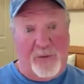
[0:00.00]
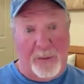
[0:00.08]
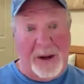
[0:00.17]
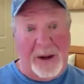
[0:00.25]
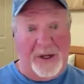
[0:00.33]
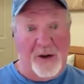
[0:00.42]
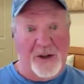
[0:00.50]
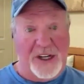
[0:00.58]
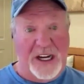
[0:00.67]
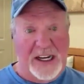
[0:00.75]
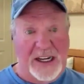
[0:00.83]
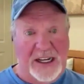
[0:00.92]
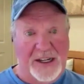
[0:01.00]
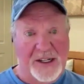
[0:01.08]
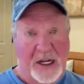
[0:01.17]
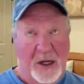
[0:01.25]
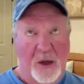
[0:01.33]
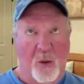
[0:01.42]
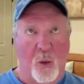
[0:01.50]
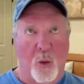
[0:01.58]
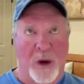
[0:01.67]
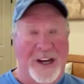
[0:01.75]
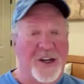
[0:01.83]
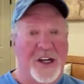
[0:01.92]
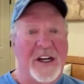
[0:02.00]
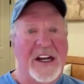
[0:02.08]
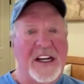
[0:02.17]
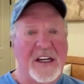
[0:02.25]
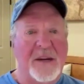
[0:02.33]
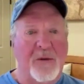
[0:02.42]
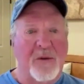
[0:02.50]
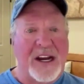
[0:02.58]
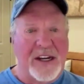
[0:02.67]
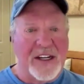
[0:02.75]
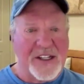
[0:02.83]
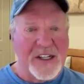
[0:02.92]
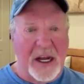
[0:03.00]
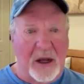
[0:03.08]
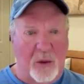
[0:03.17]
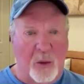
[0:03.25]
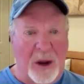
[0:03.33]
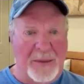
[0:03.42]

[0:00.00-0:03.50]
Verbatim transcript: for people to understand is when do you need to be ready to sell?